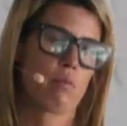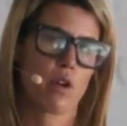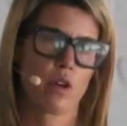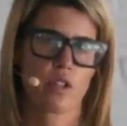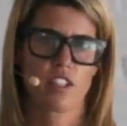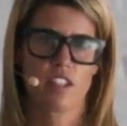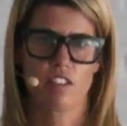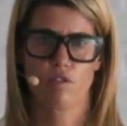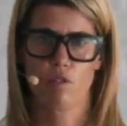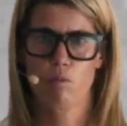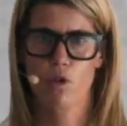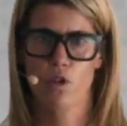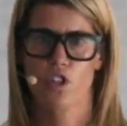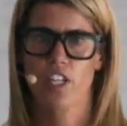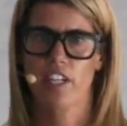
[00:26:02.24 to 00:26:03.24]
process for
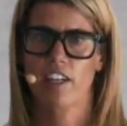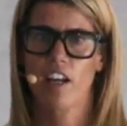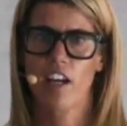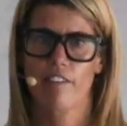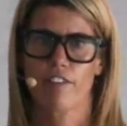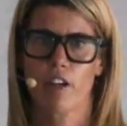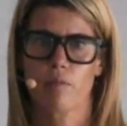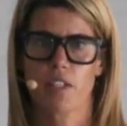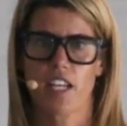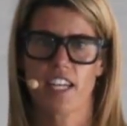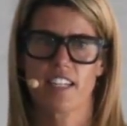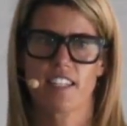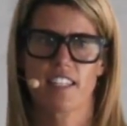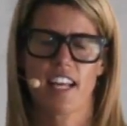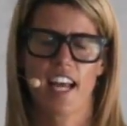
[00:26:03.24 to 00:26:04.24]
pushing live
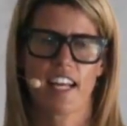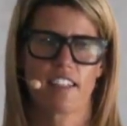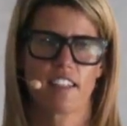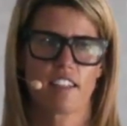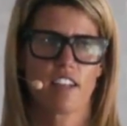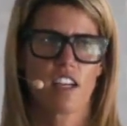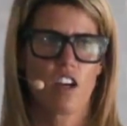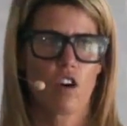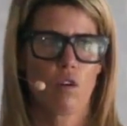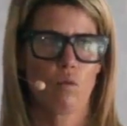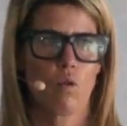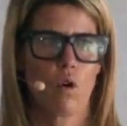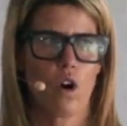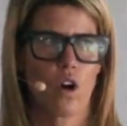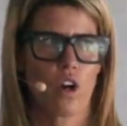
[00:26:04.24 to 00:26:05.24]
updates. And
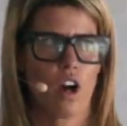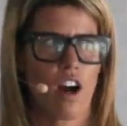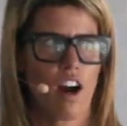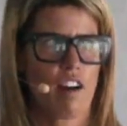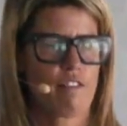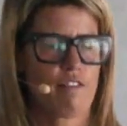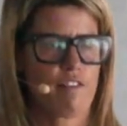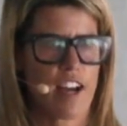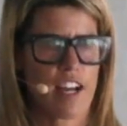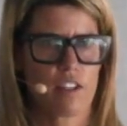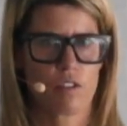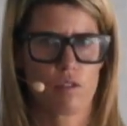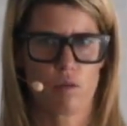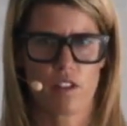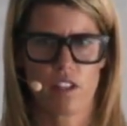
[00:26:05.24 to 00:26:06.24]
what I
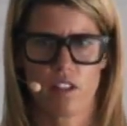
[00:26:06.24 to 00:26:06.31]
found